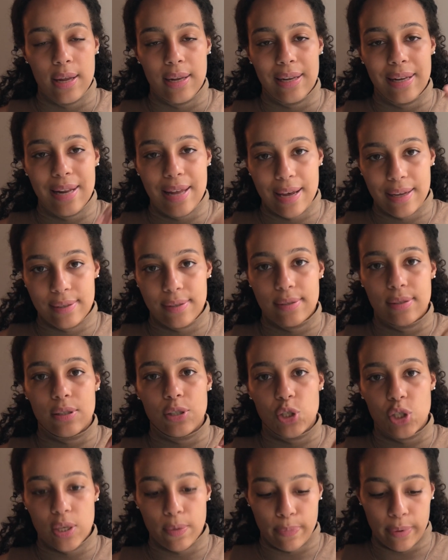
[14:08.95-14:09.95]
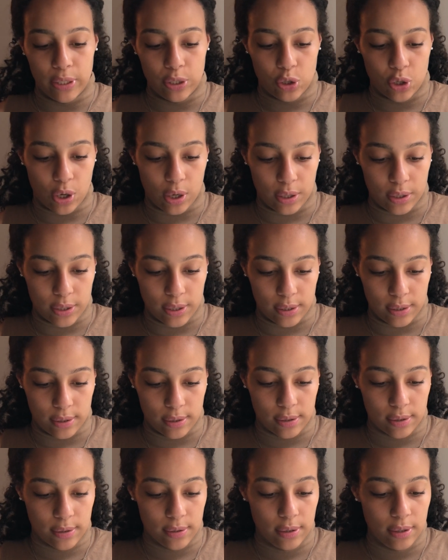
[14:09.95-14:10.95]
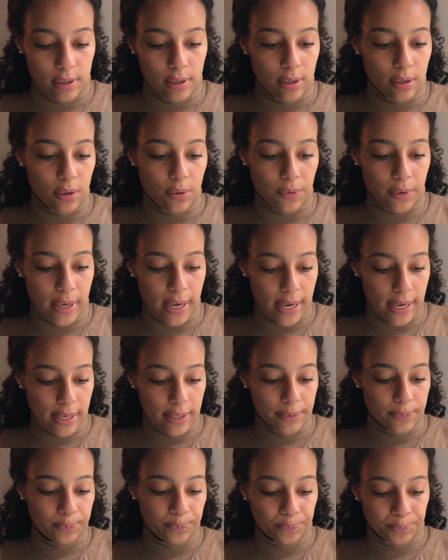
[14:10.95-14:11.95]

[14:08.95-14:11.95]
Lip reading: less the shipping charges. Okay,